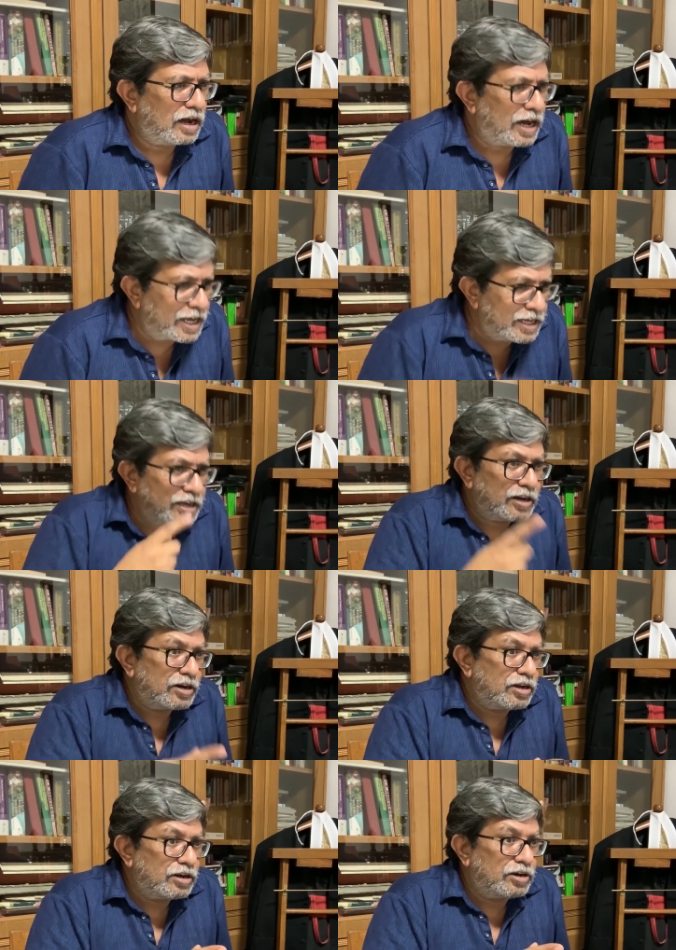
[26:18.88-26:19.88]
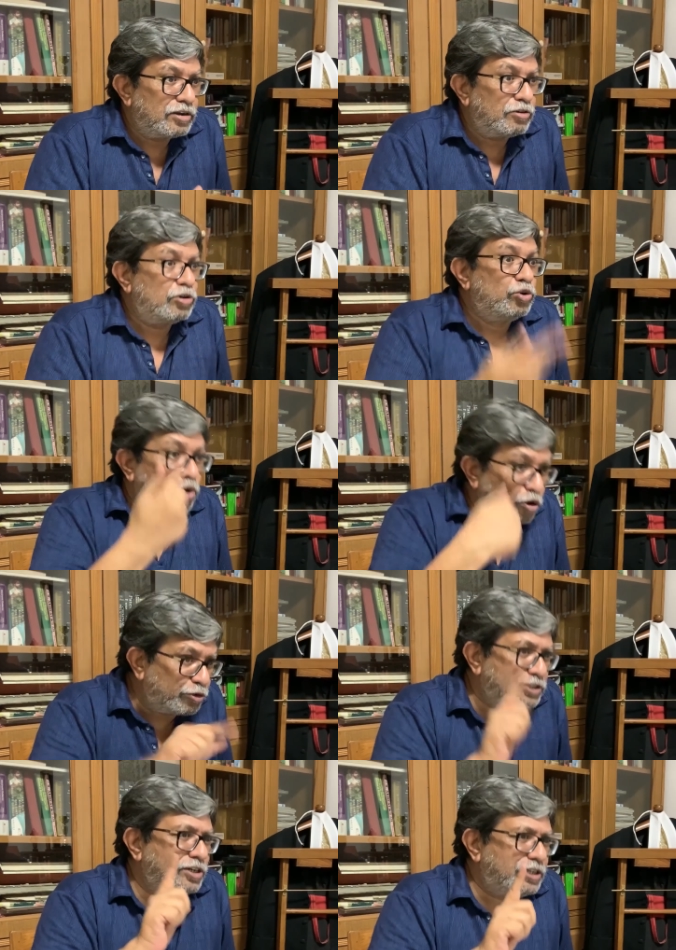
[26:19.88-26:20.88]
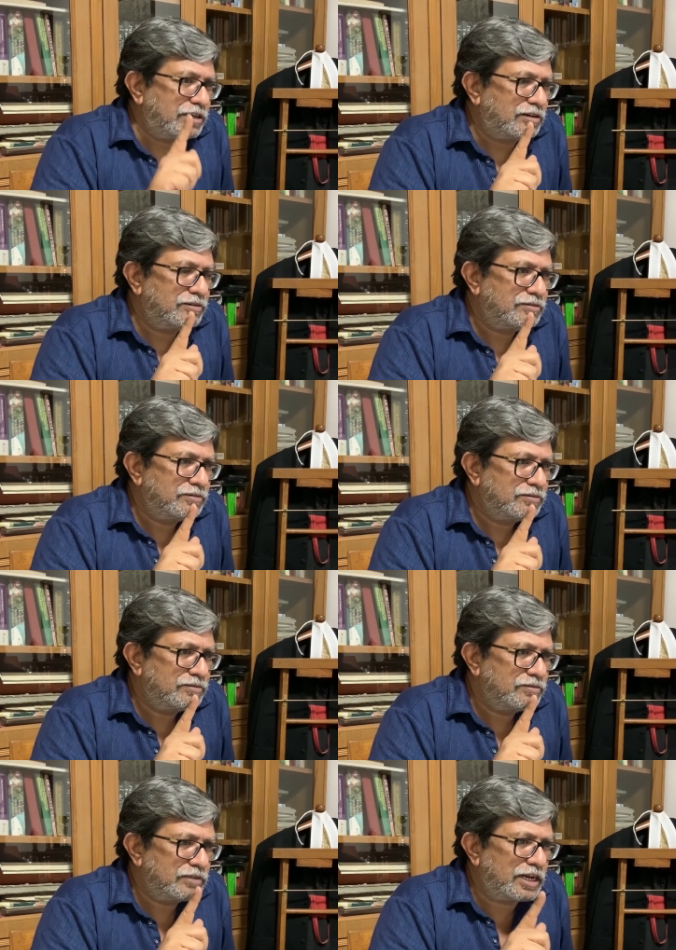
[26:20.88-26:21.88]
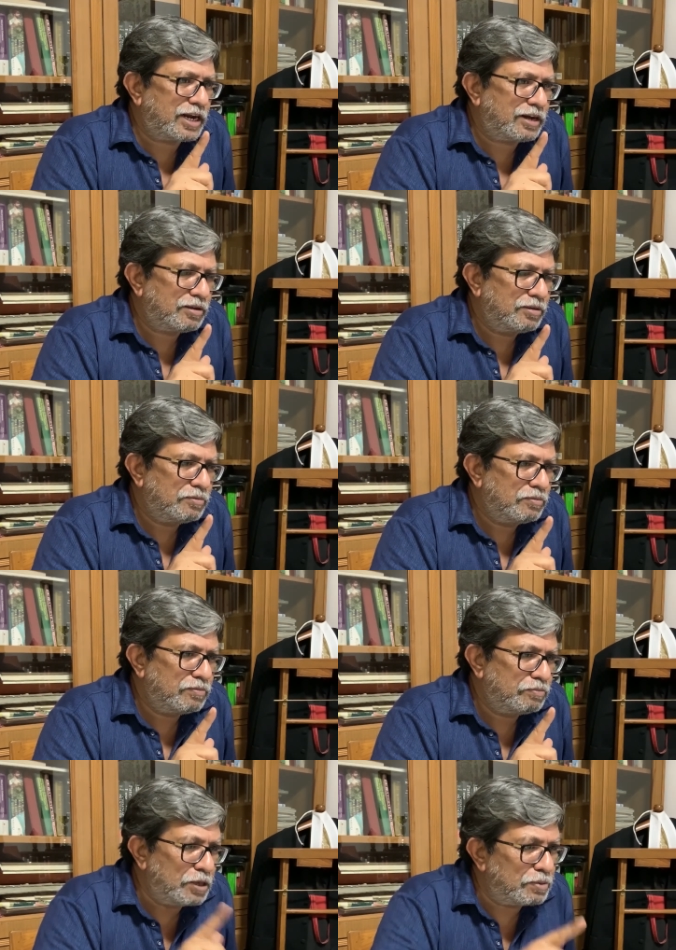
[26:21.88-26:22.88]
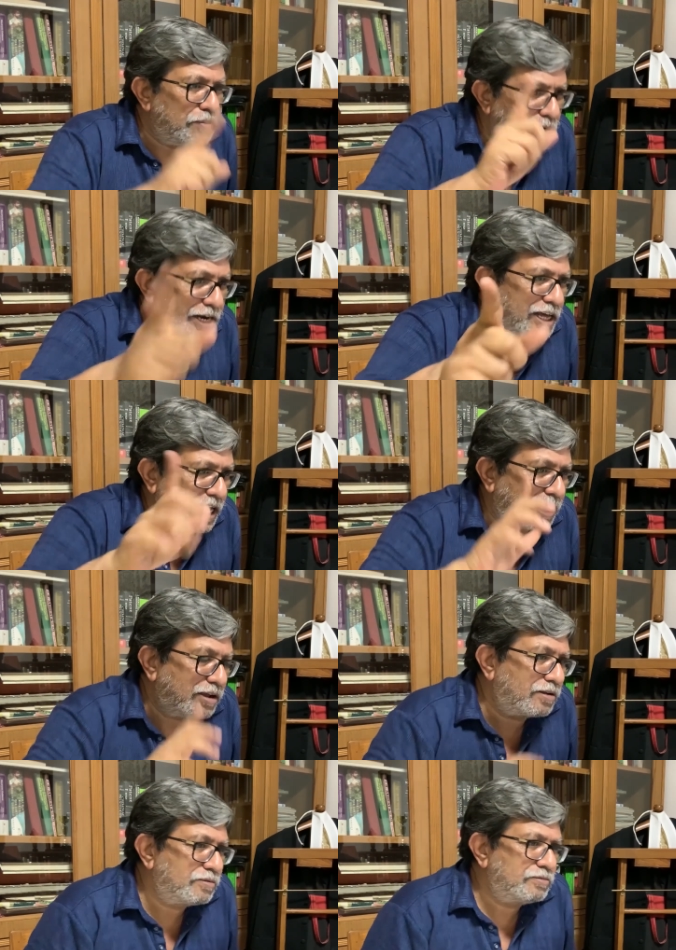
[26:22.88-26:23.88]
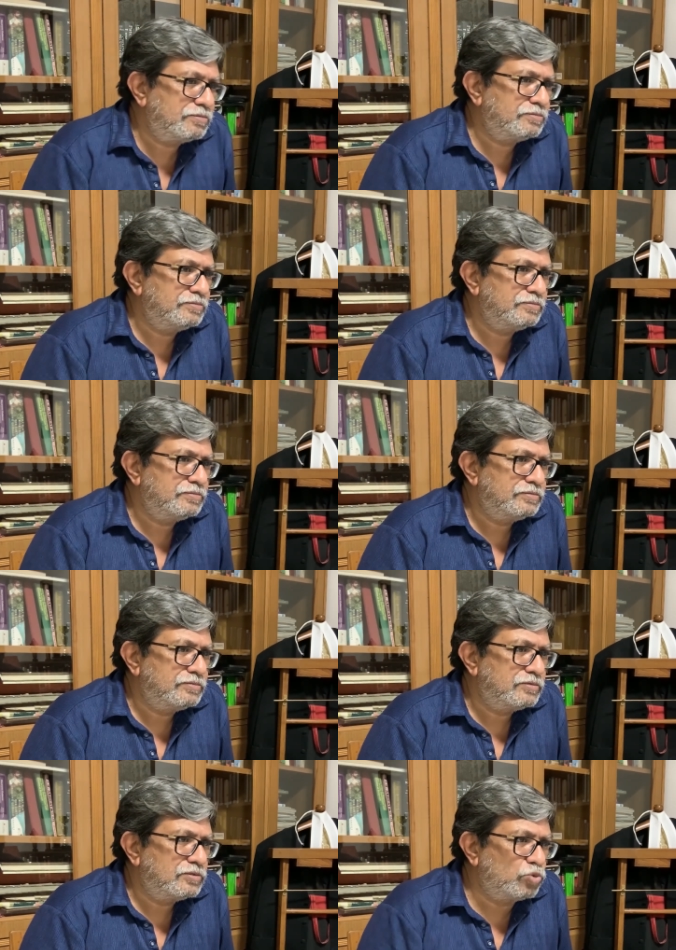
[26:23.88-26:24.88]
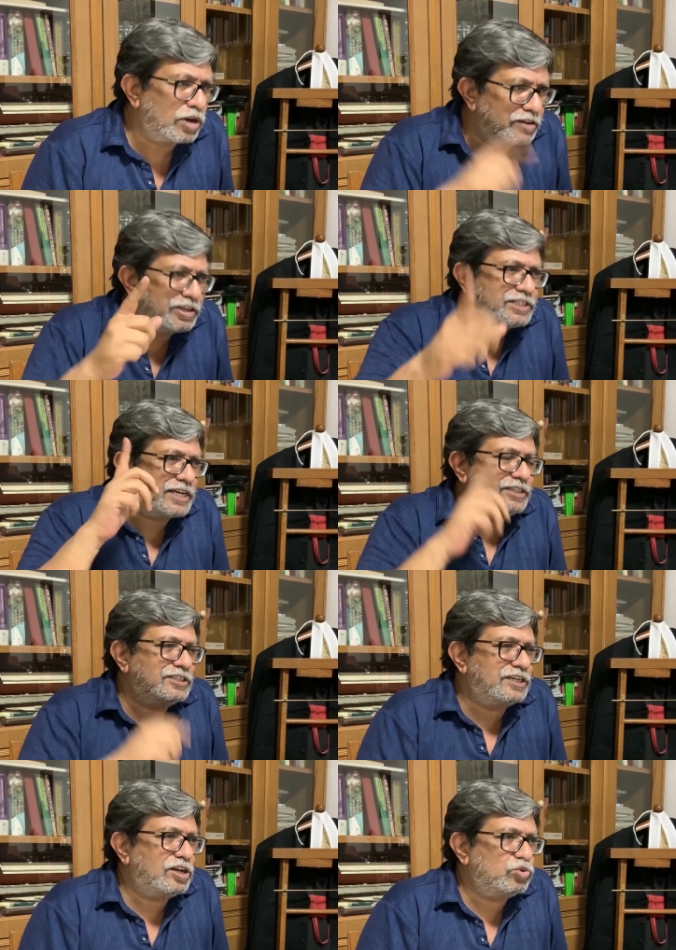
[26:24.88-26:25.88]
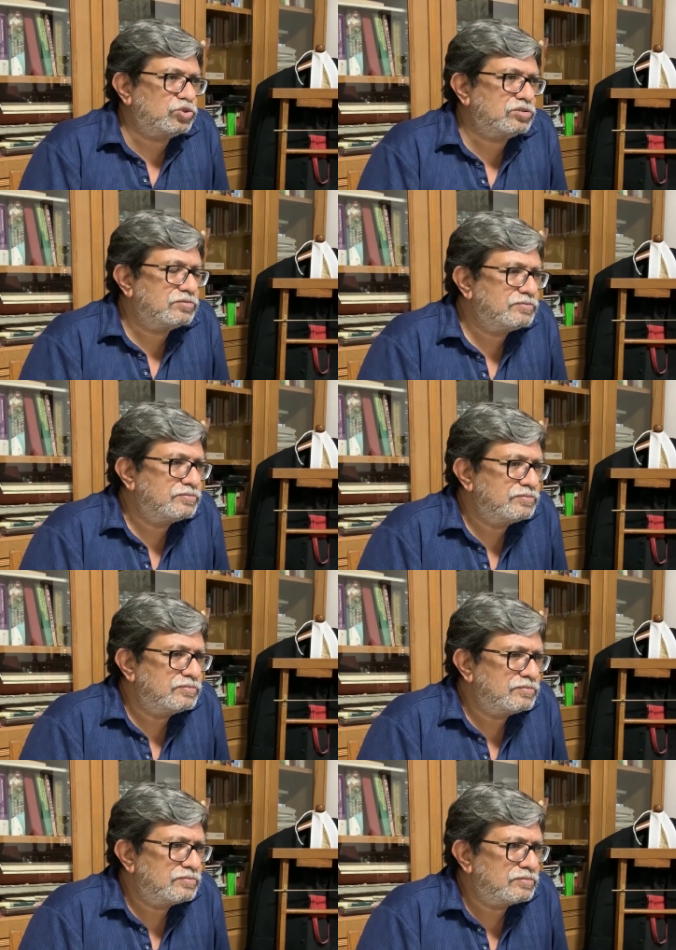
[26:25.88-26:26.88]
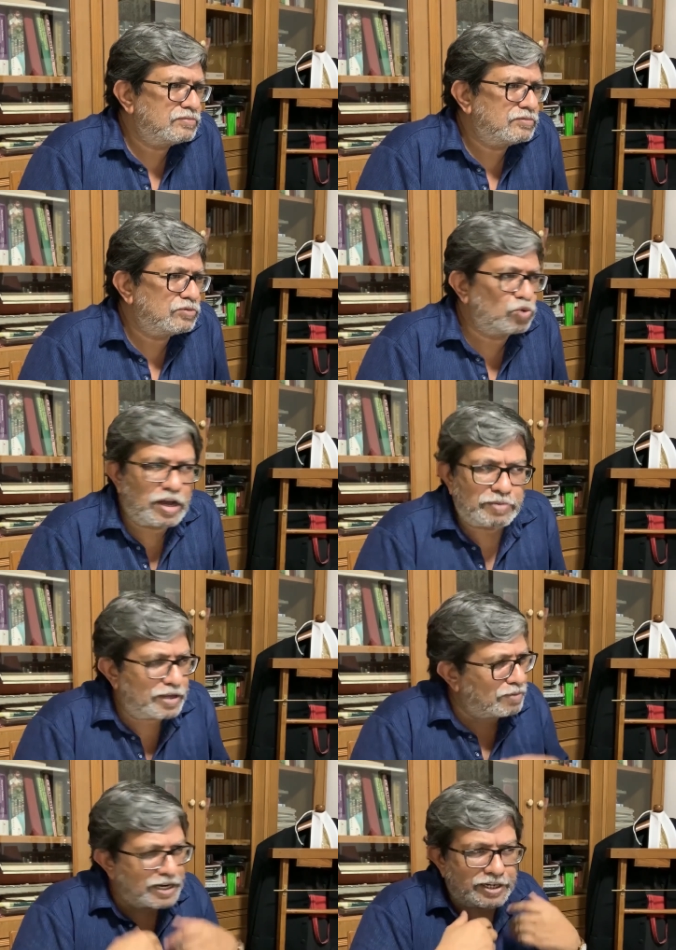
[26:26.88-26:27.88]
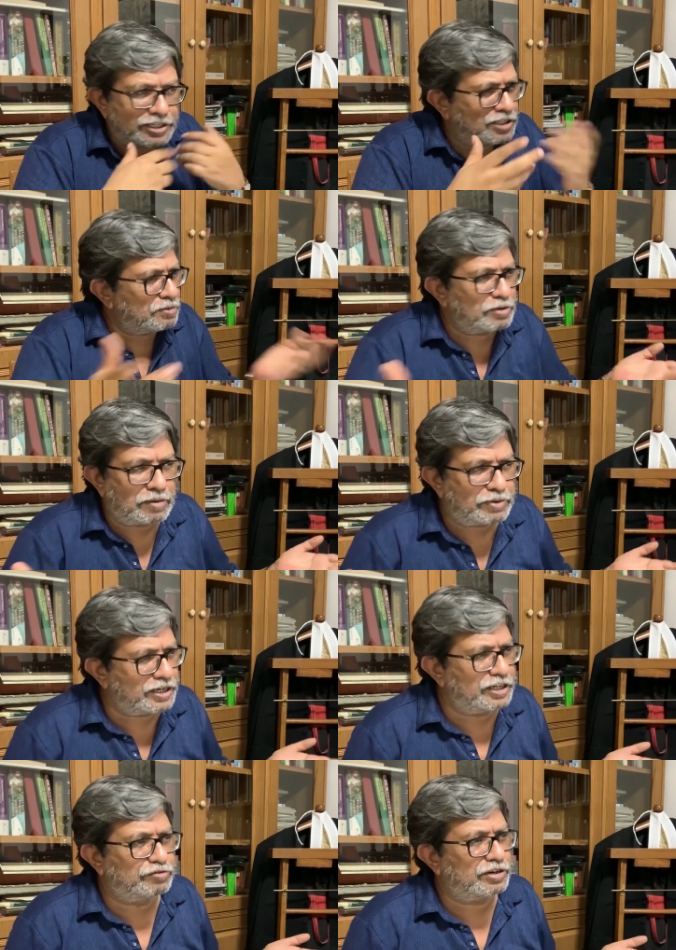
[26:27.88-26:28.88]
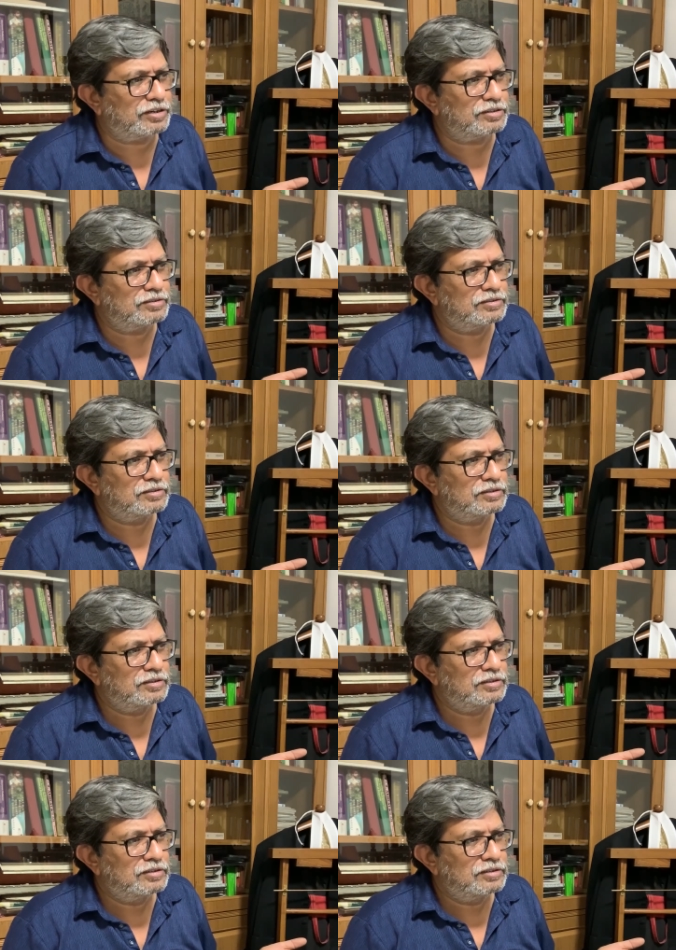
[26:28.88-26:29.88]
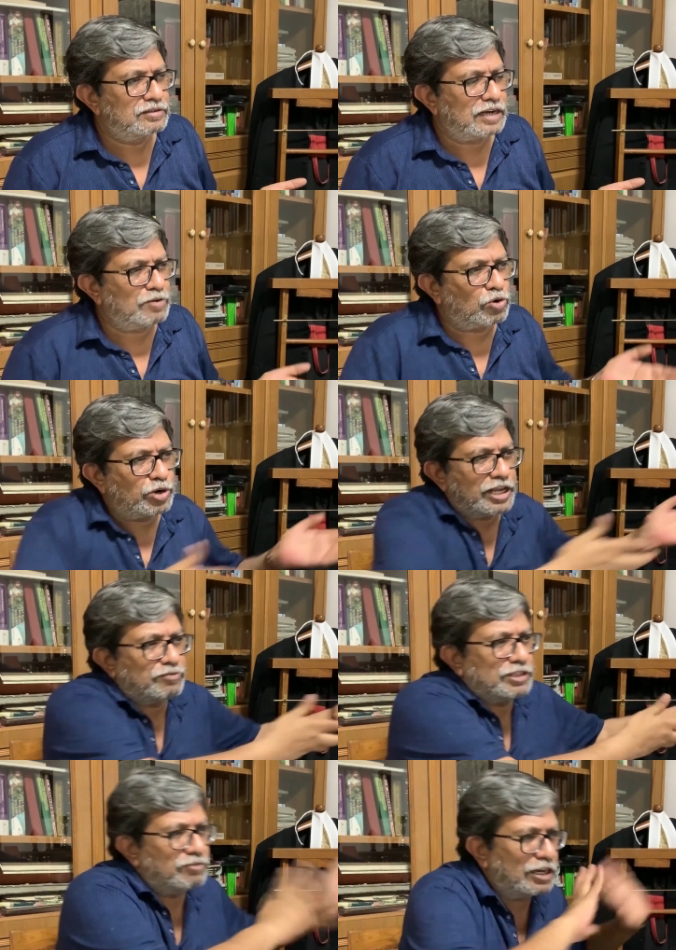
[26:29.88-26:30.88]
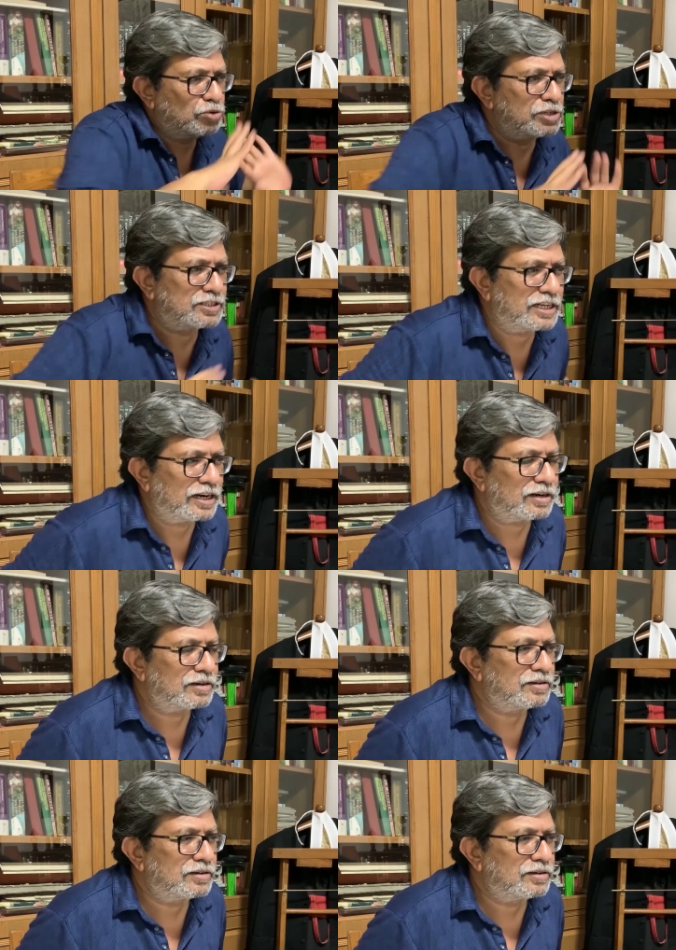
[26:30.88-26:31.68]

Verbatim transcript: I know for certain that people may die who are living inside that said house. Though I may, my intention may be completely different. I want to take away the valuables there.